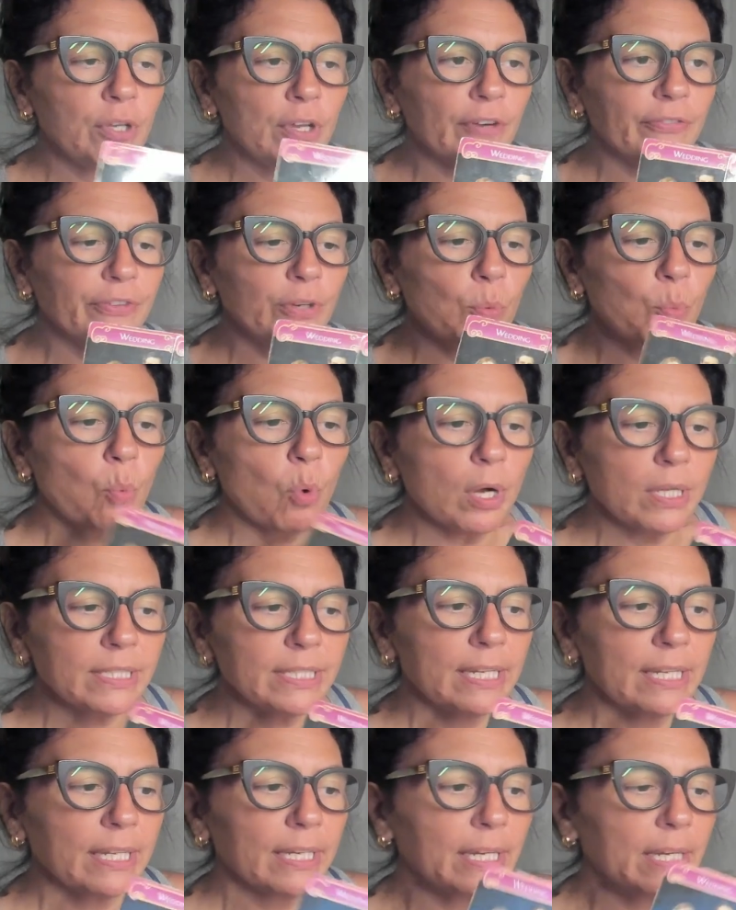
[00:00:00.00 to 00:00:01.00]
if you're
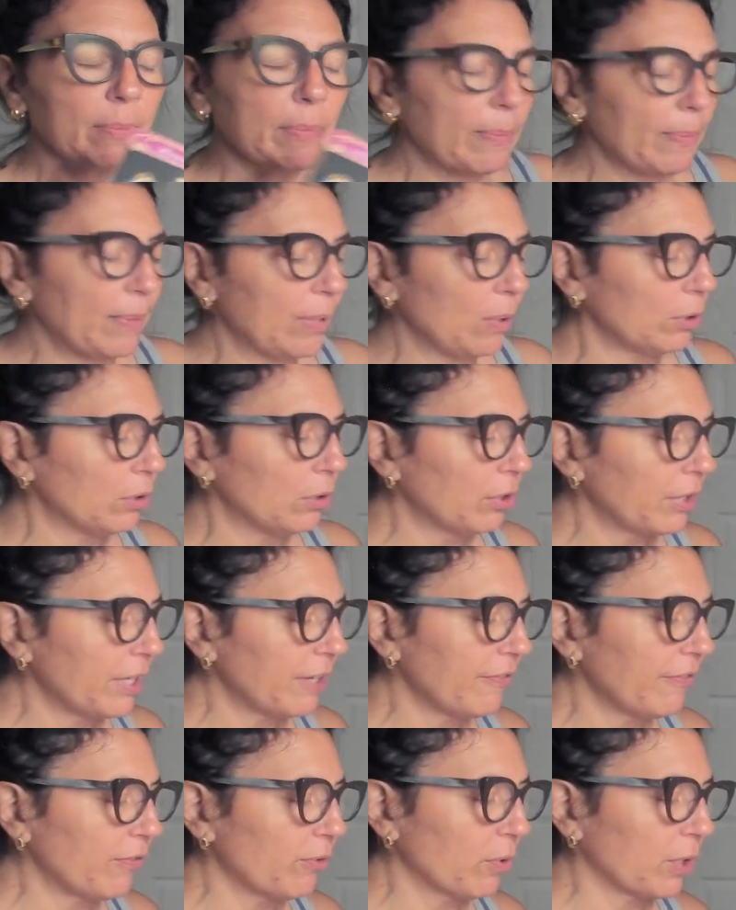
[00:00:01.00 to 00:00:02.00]
wanting a commitment, looking
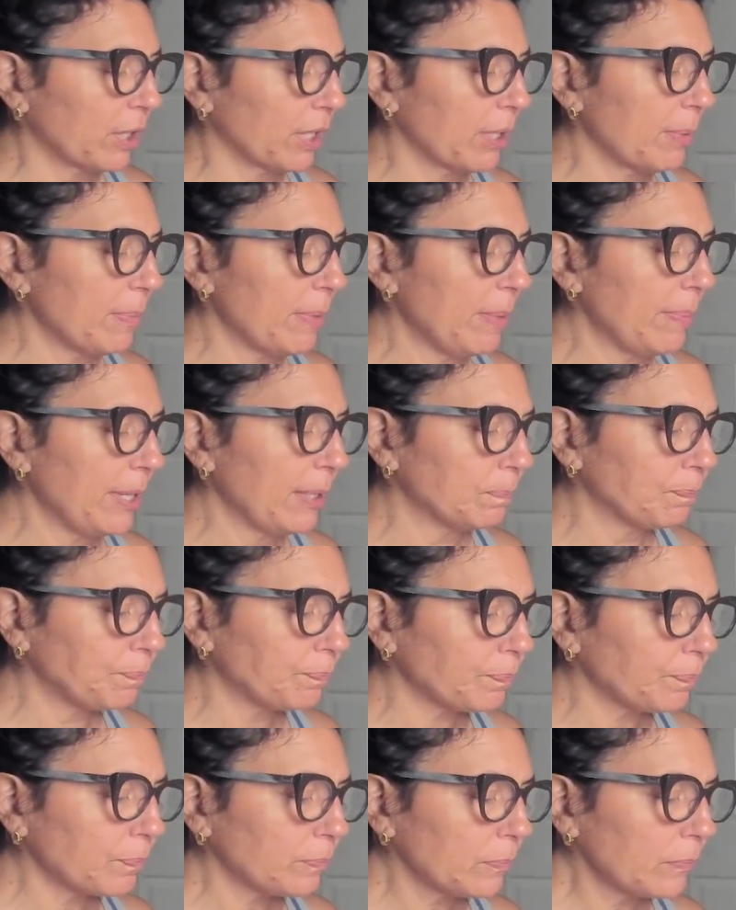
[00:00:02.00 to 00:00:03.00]
for a commitment,
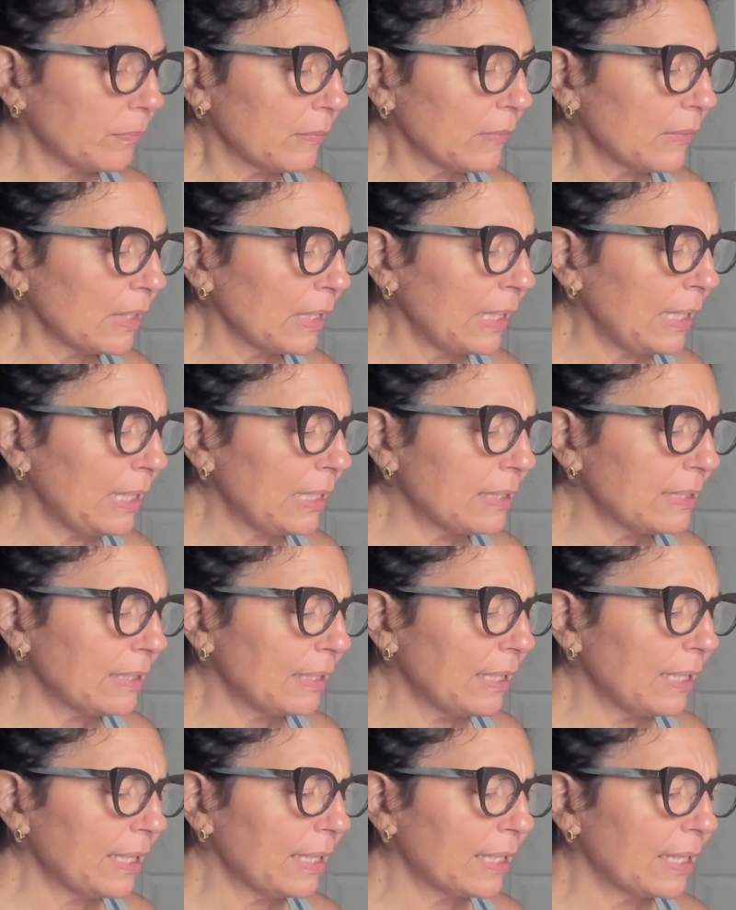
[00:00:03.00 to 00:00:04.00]
it's
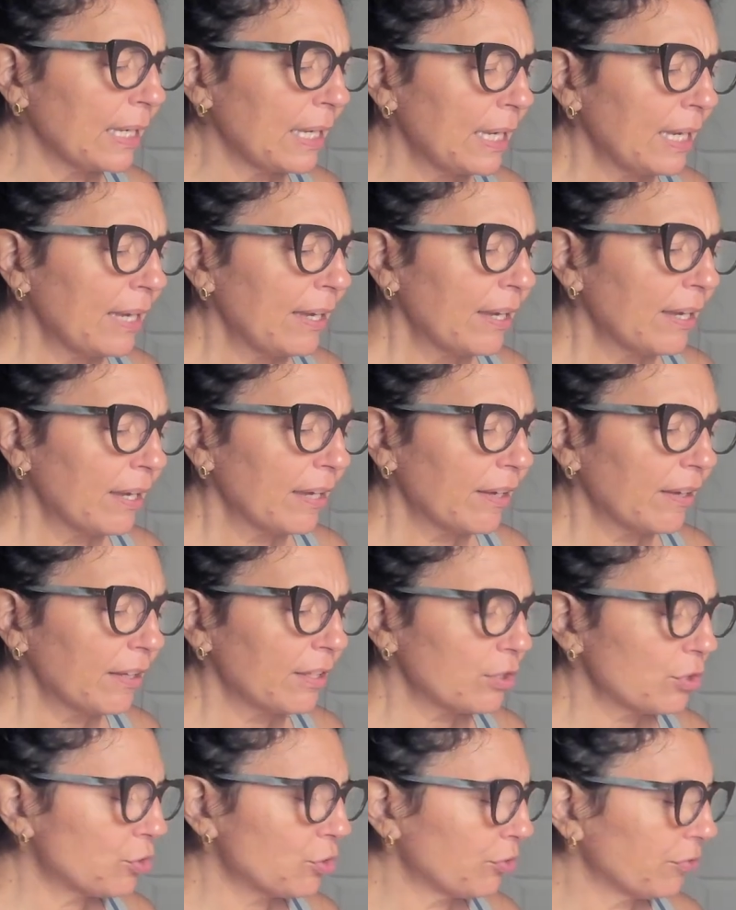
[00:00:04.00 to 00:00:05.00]
like,
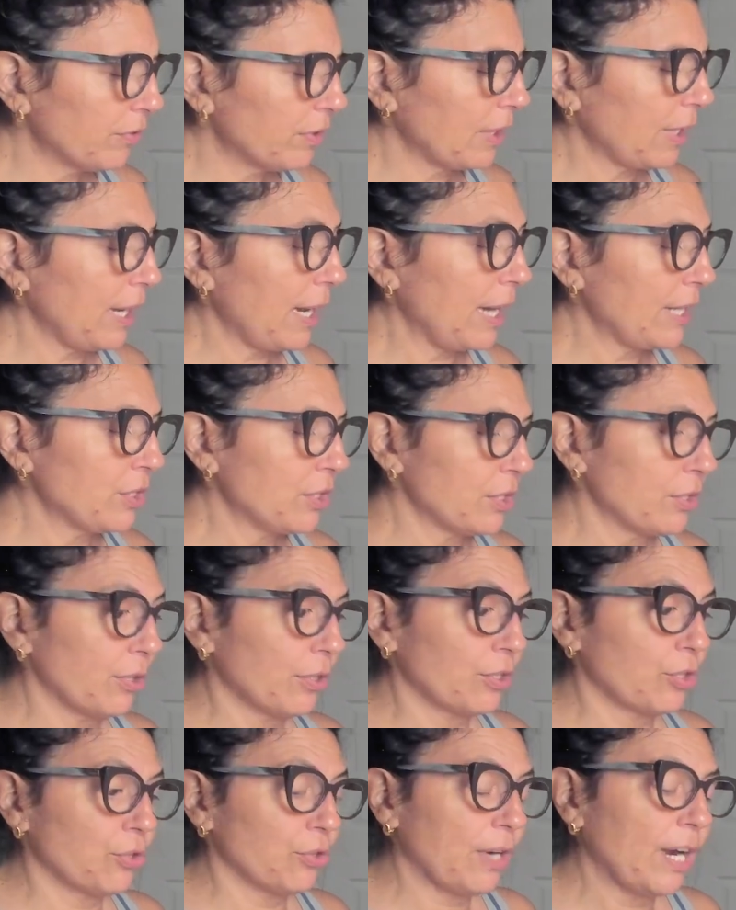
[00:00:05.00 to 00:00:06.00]
tr I just
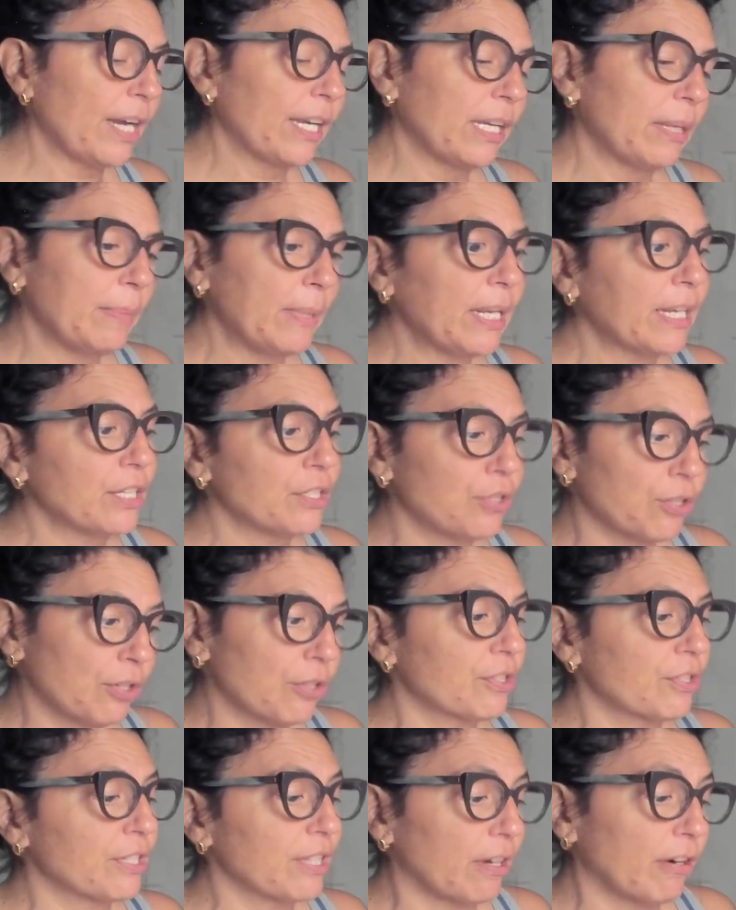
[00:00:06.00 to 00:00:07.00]
heard try committing to
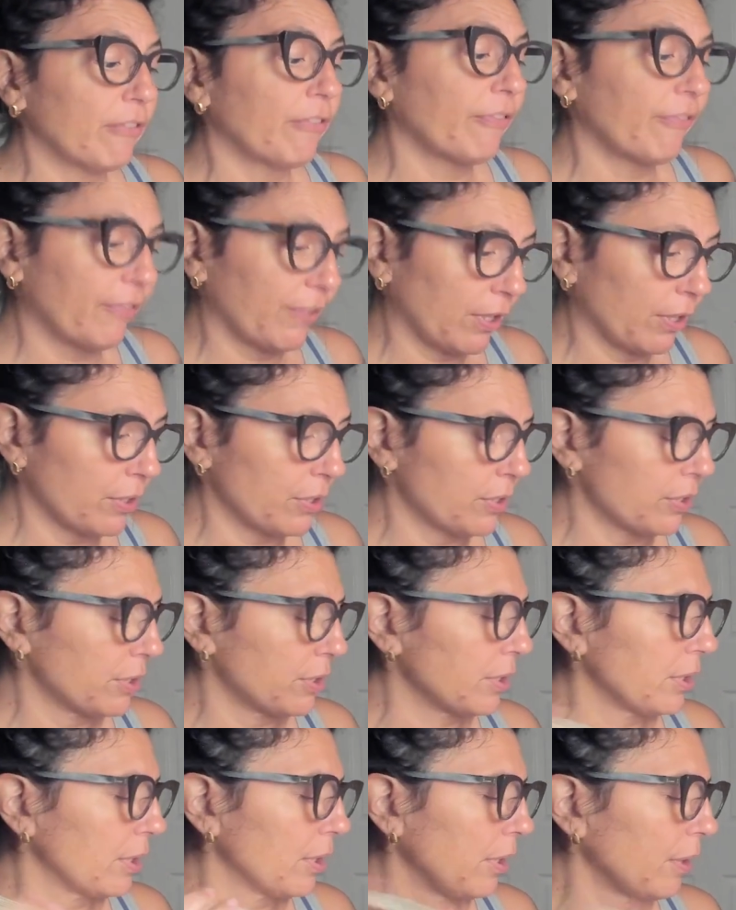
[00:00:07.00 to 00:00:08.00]
yourself
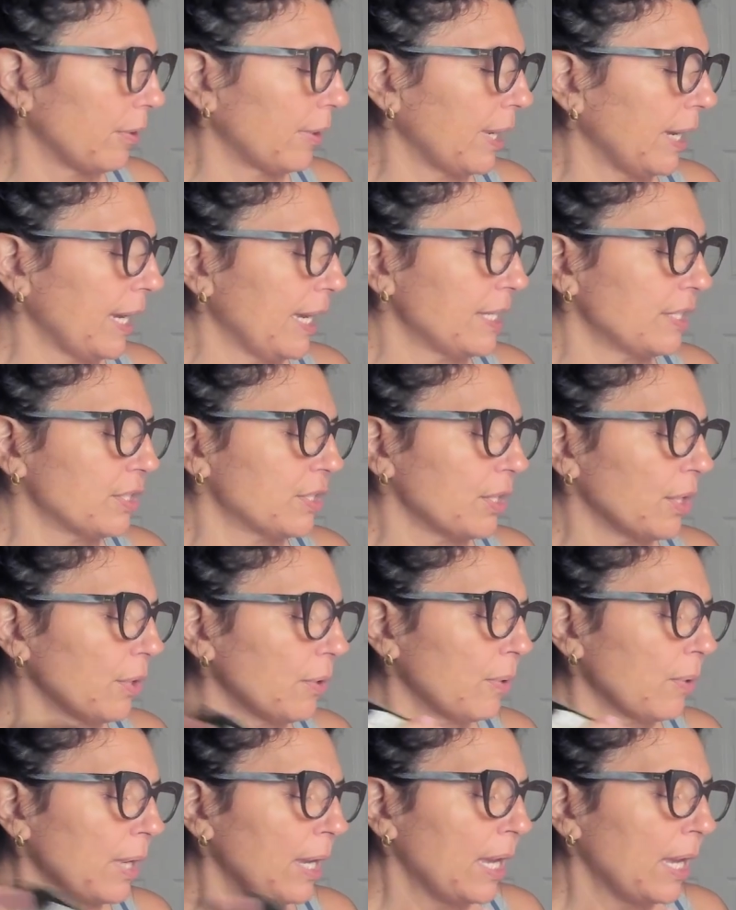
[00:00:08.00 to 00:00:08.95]
first. Okay. So,